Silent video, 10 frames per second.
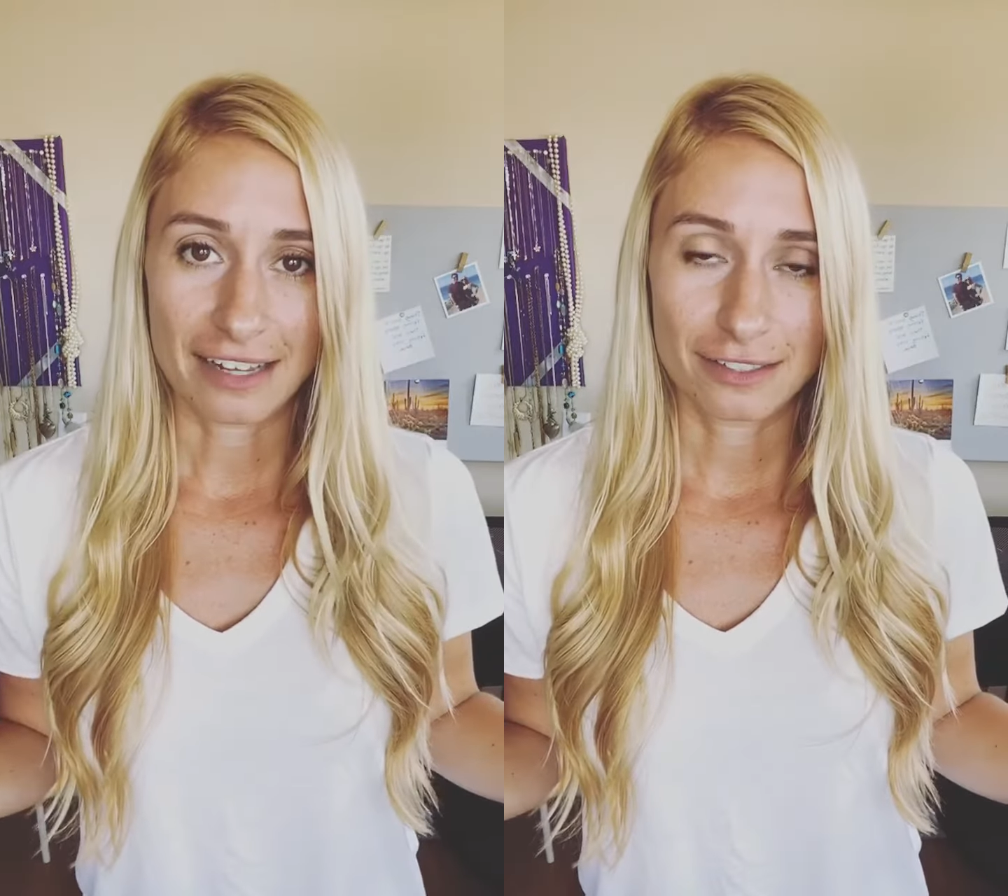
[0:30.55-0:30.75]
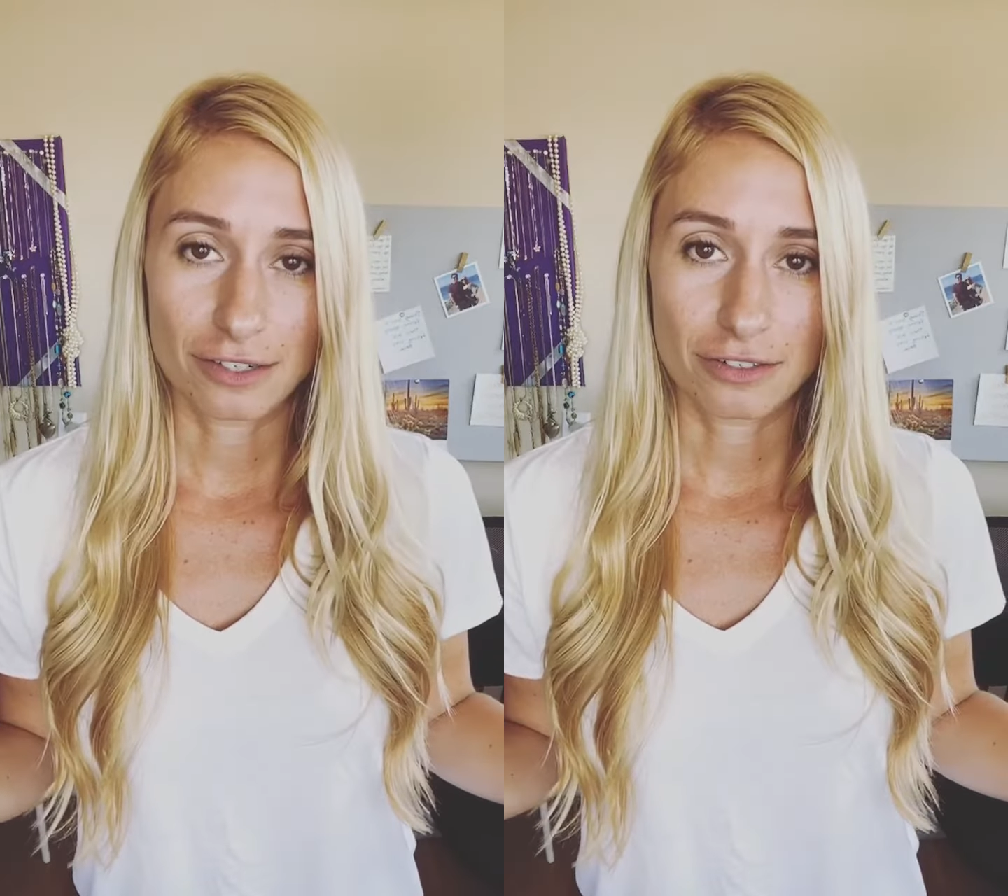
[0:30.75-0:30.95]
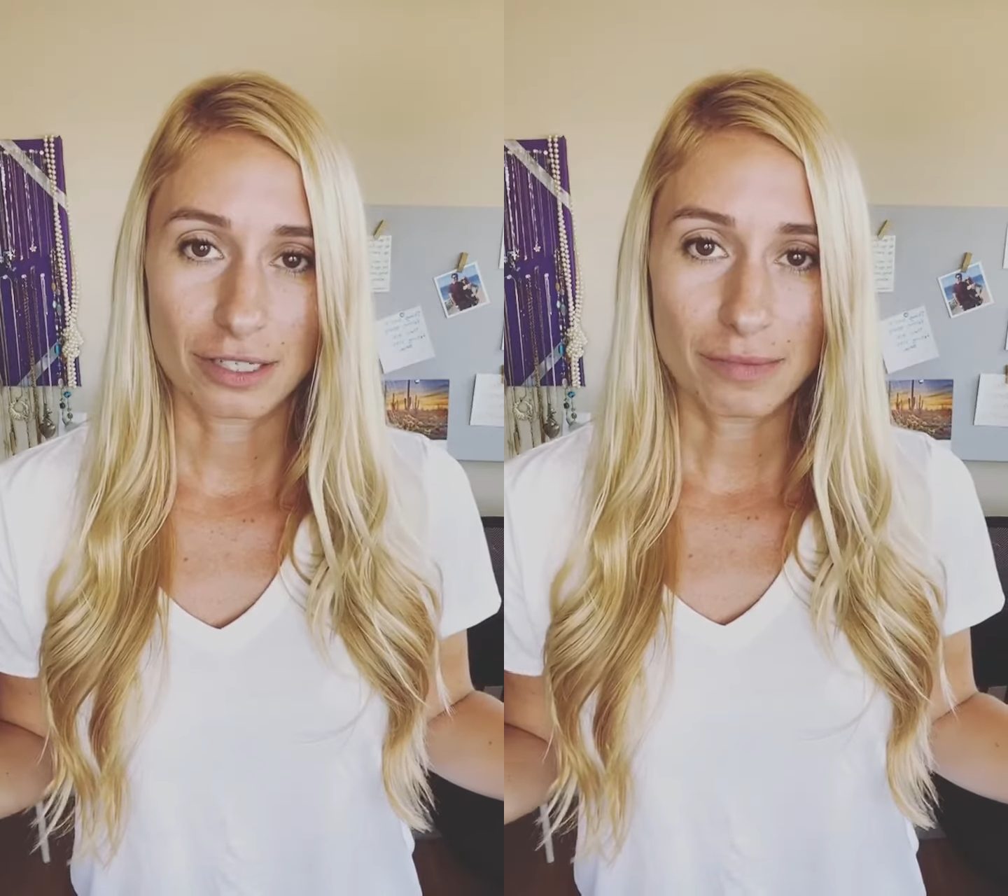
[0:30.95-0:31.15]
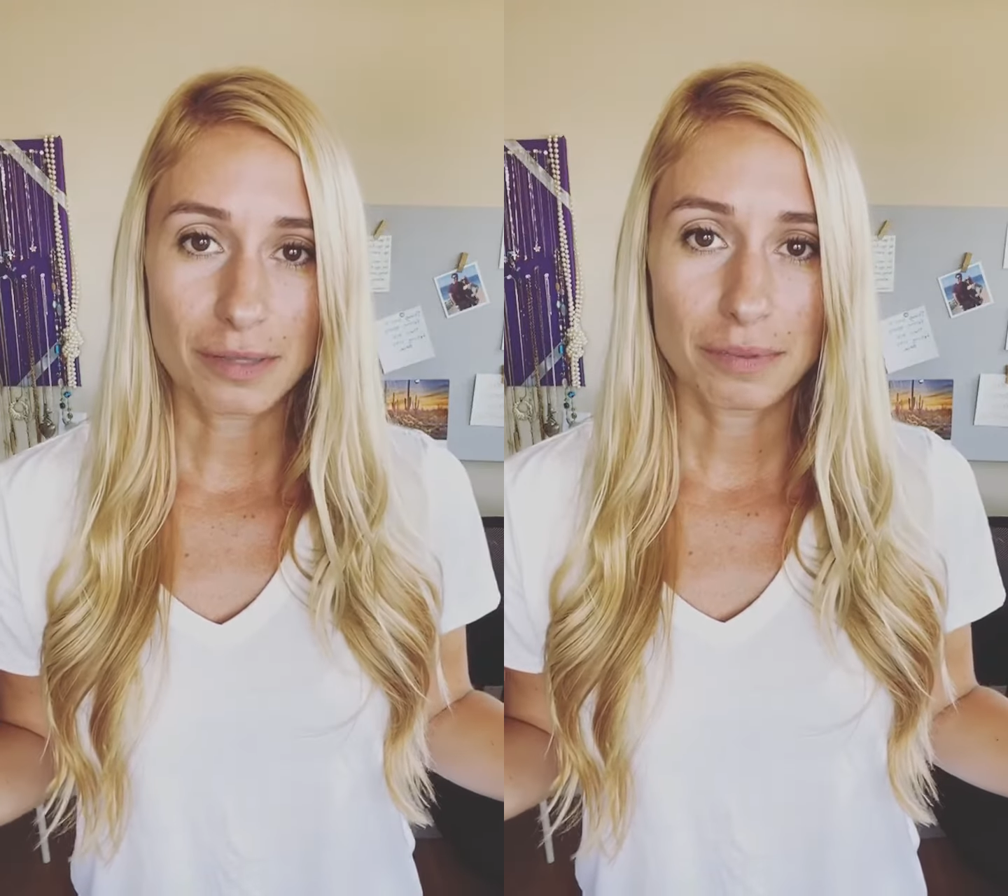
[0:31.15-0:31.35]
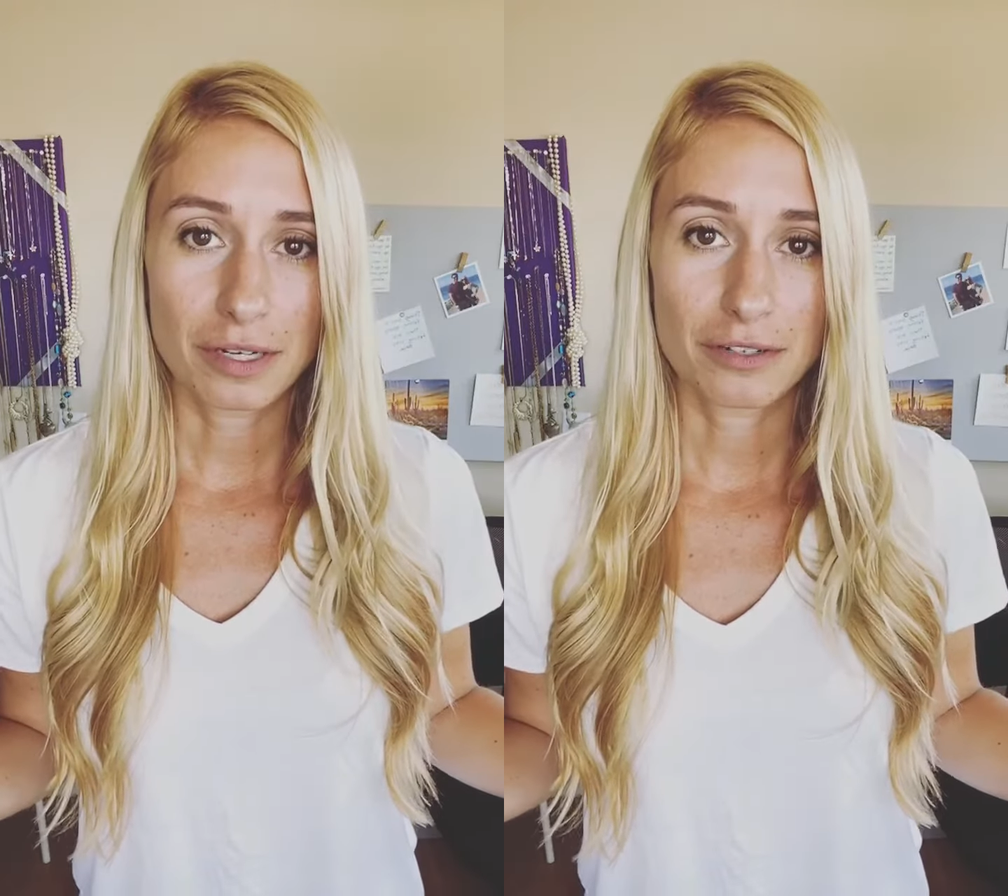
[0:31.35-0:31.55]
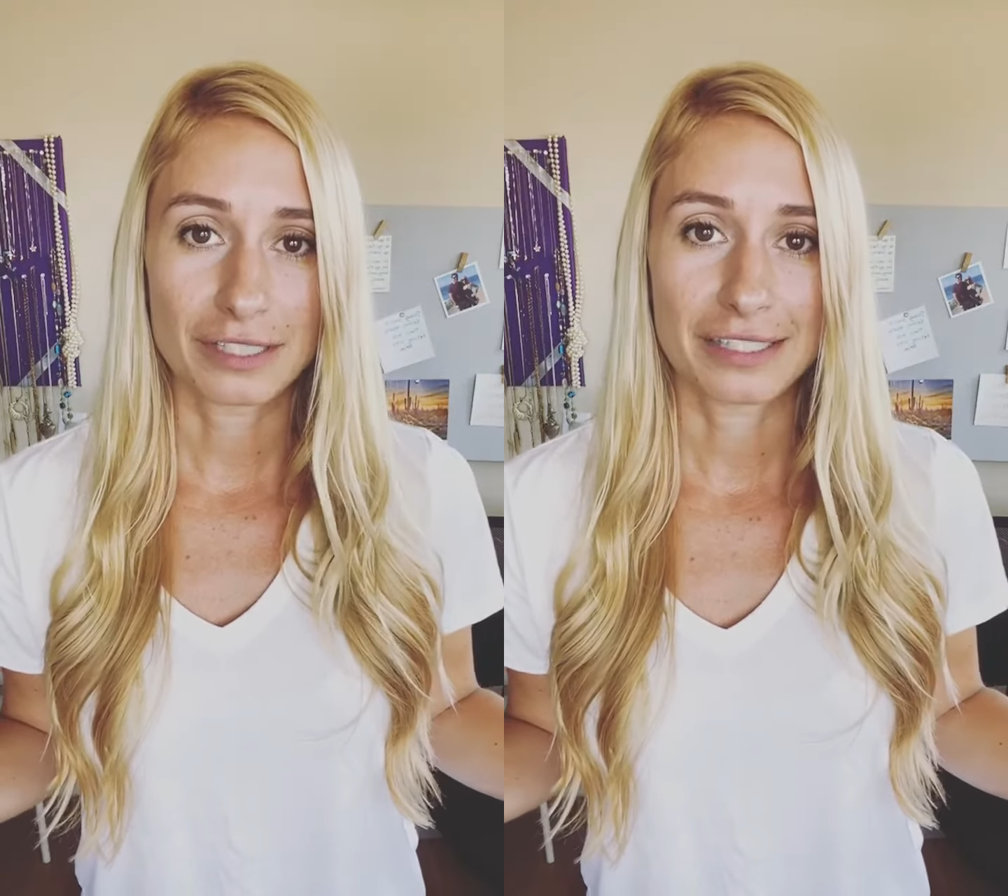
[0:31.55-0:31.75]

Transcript: So some of the pros is